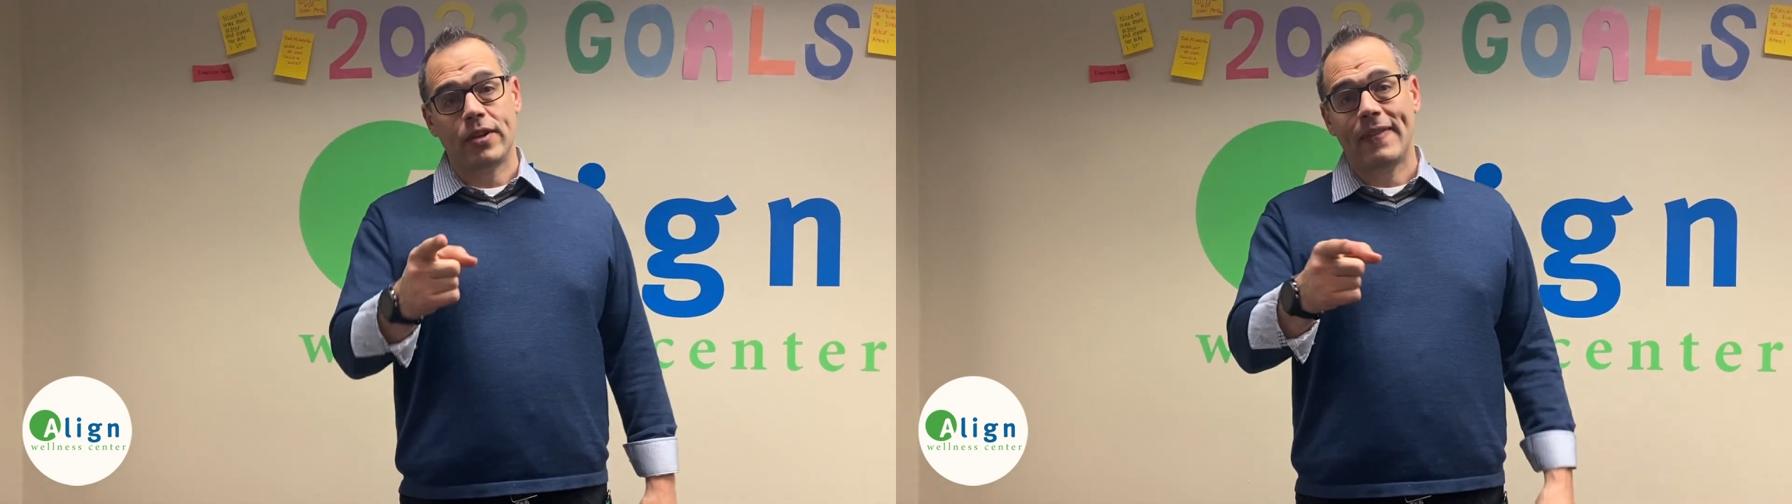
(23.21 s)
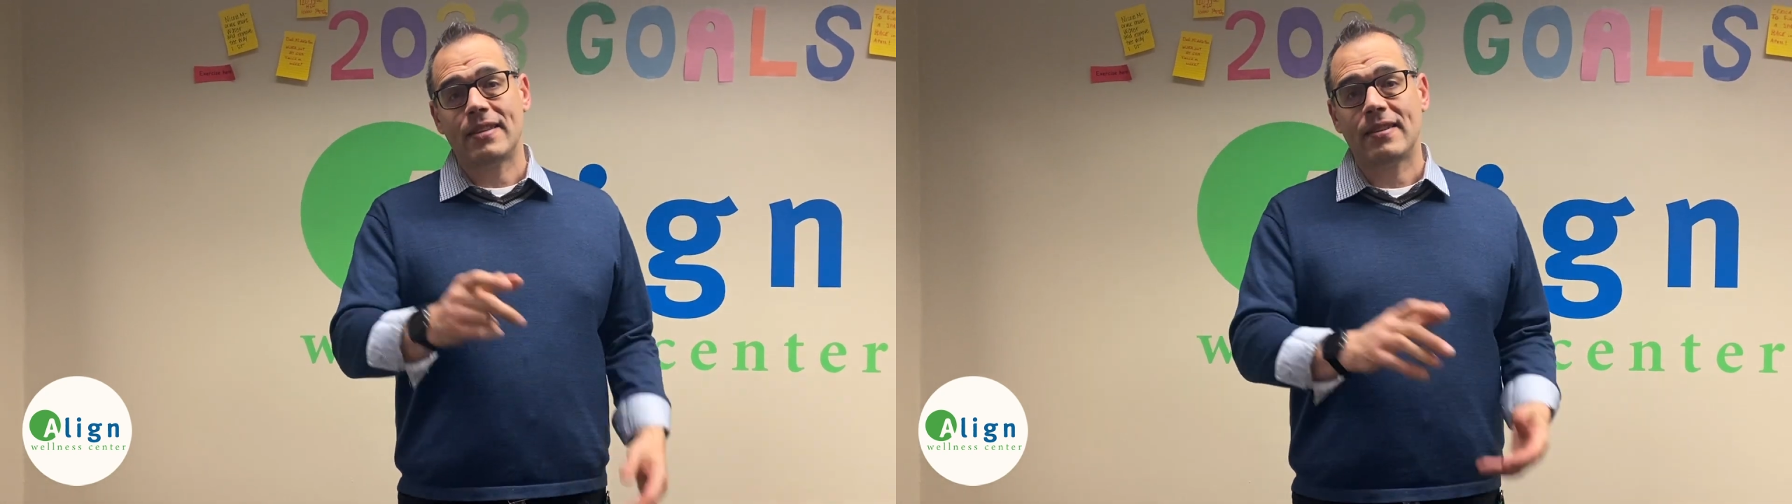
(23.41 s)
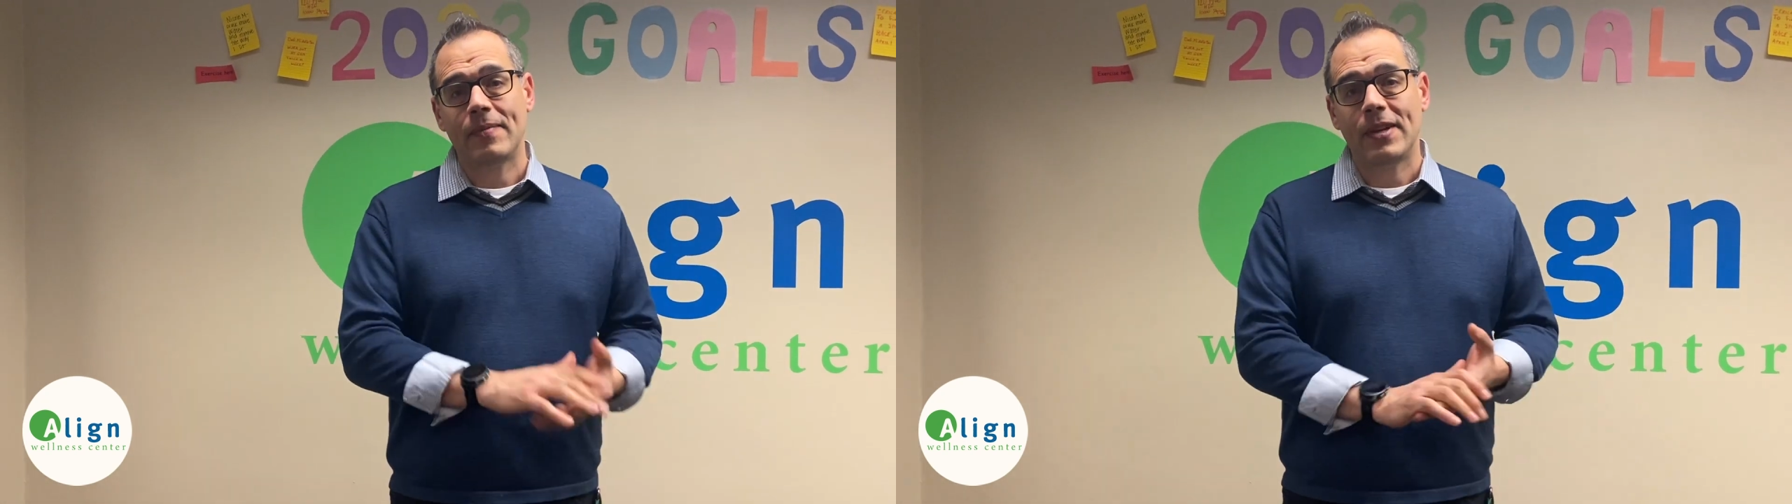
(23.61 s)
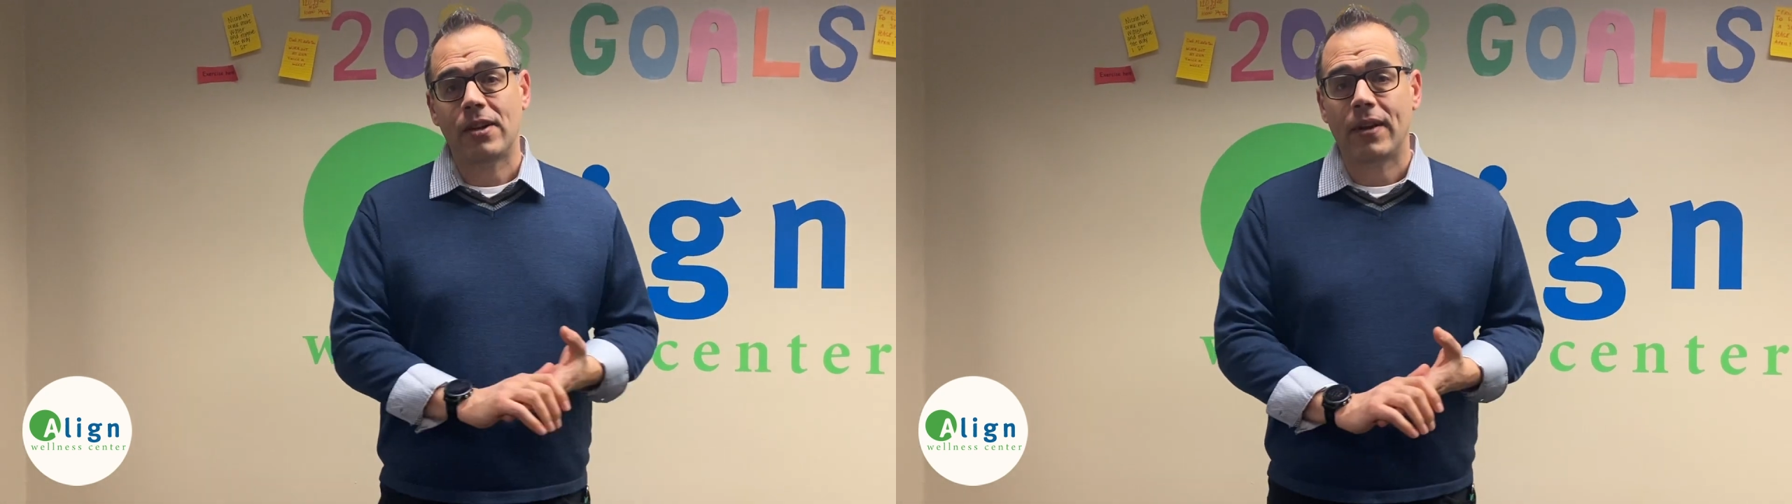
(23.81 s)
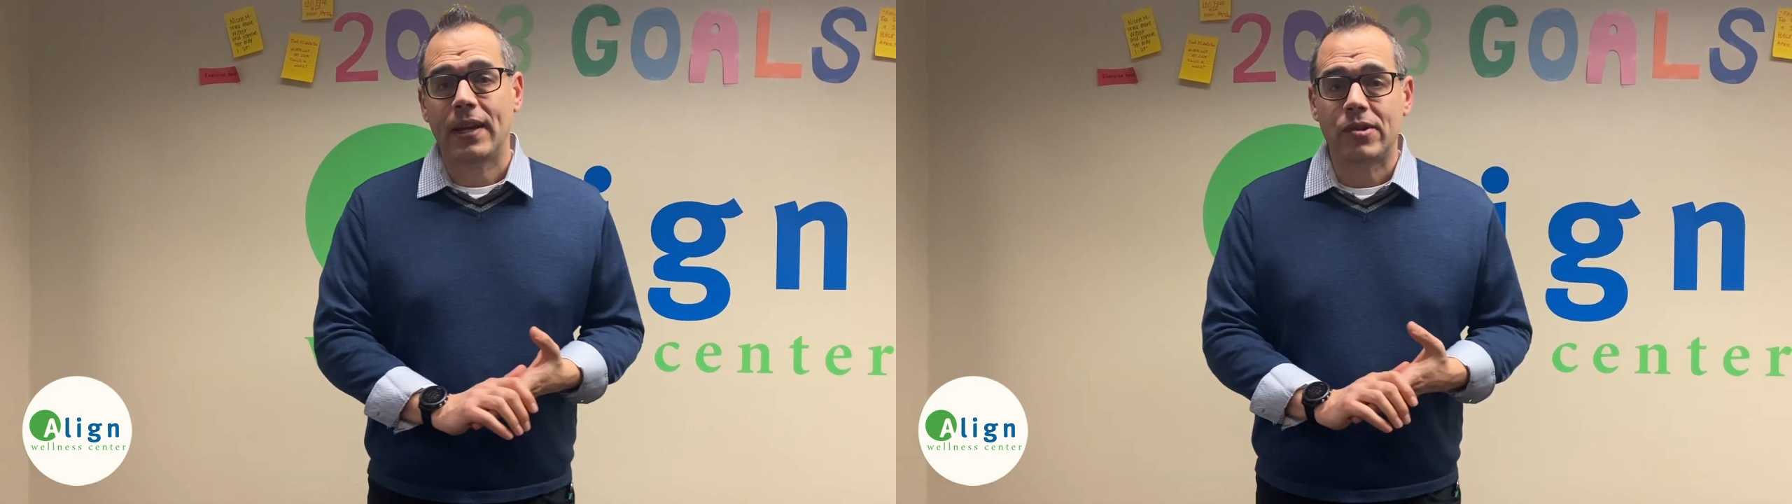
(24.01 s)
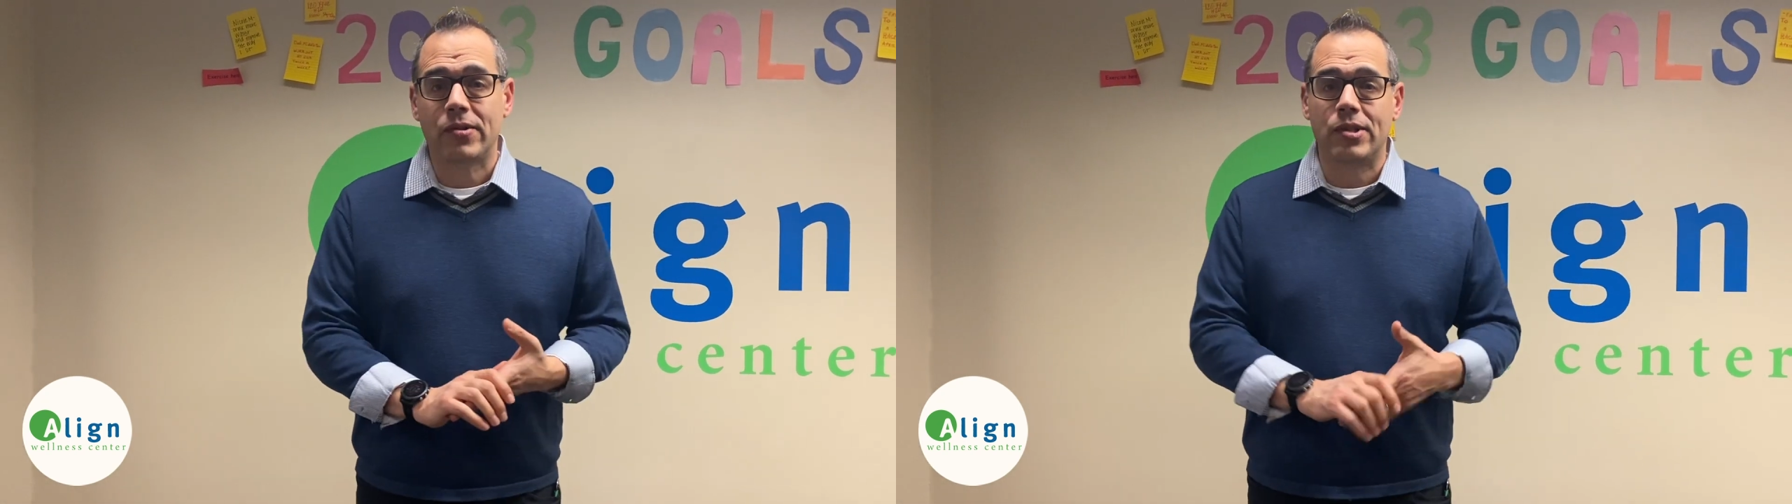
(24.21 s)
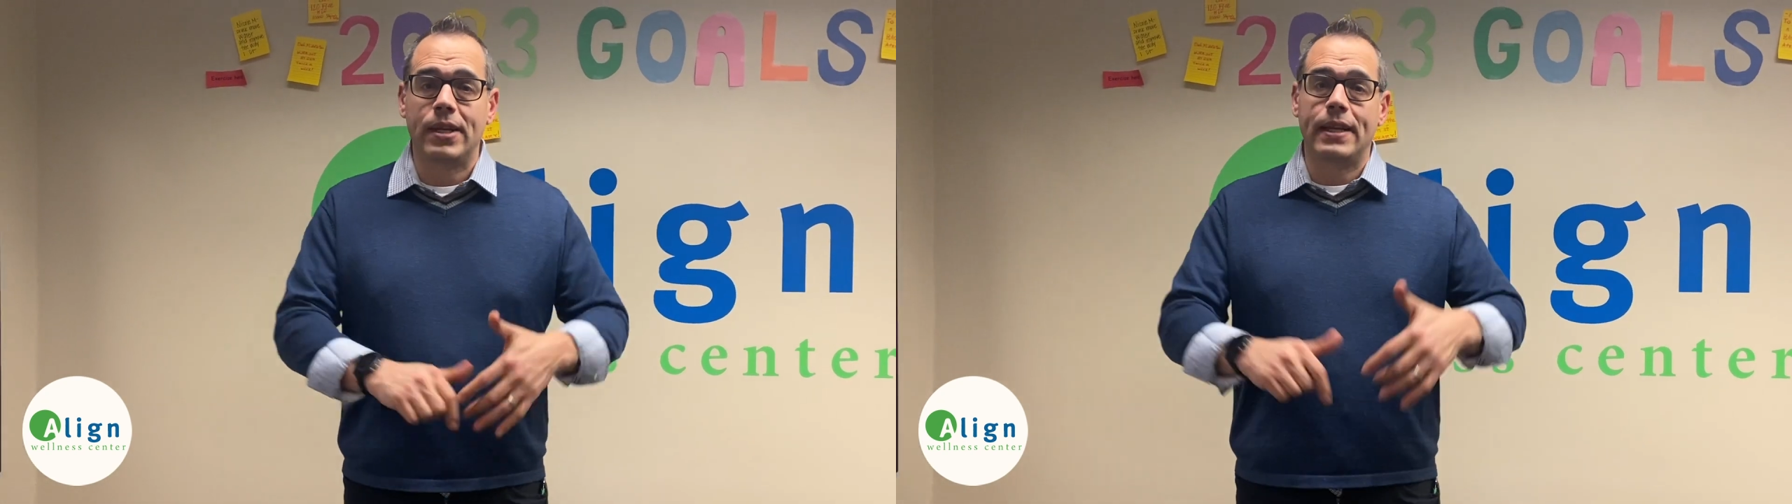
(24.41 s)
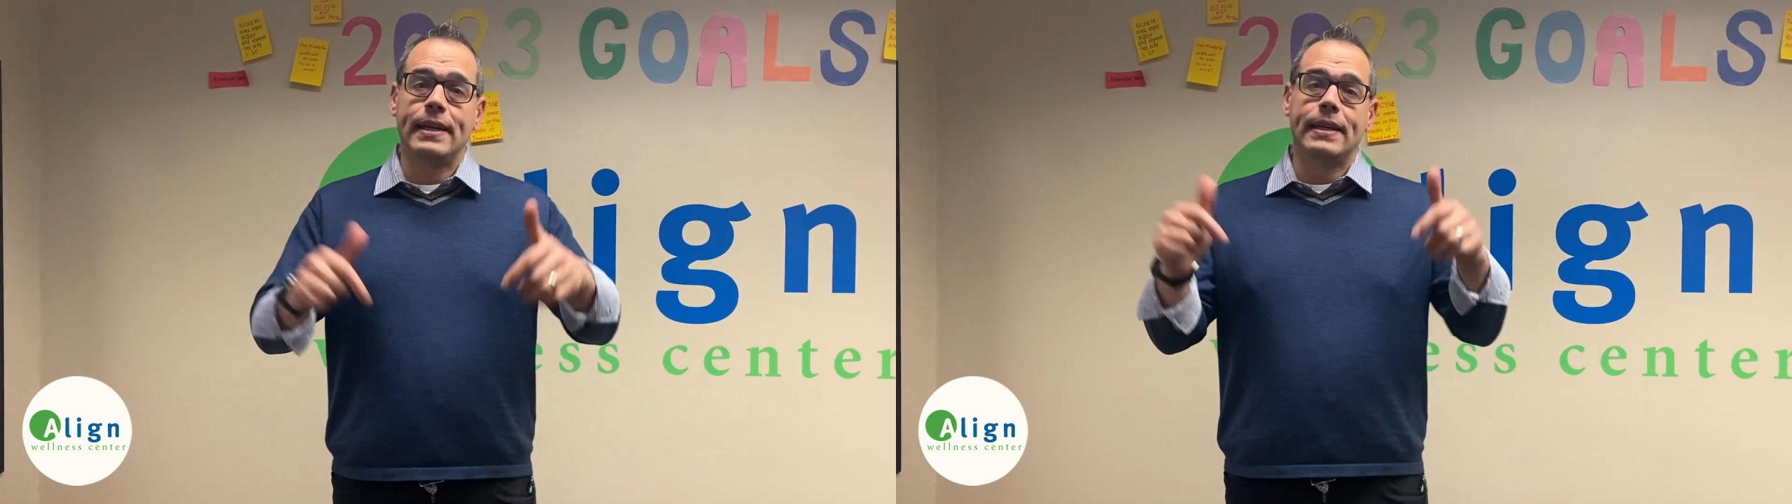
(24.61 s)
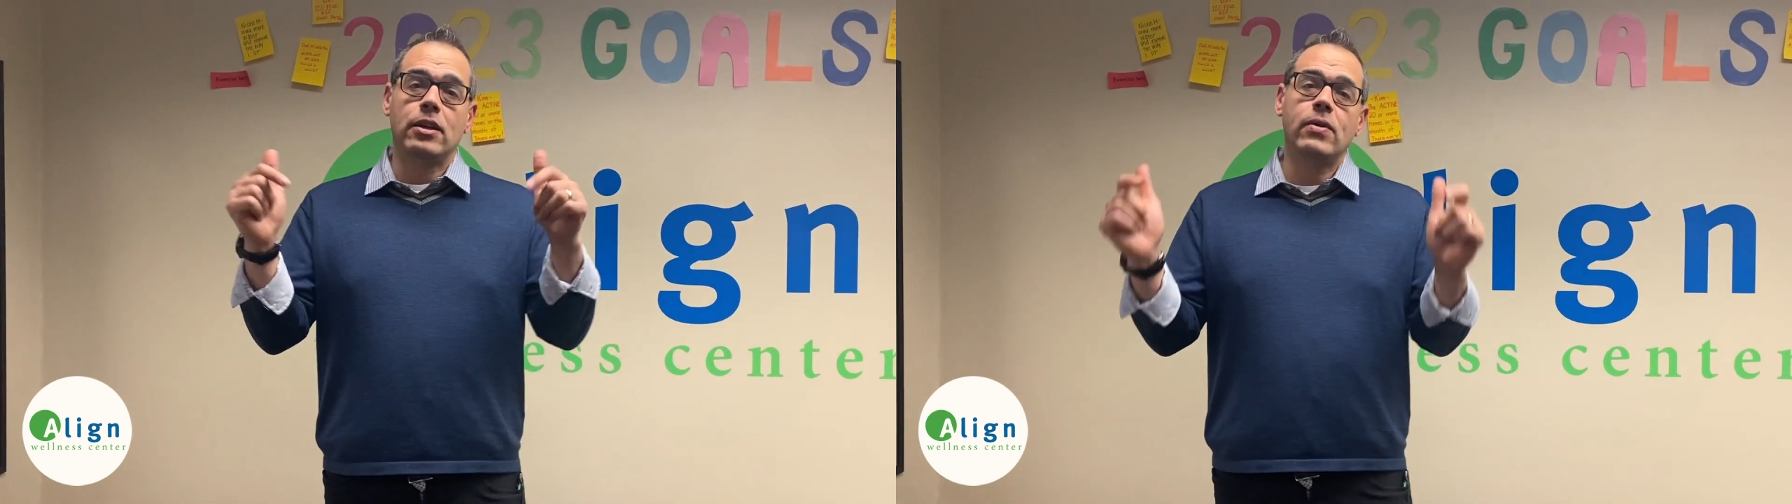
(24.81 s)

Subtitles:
If that's something you're interested in,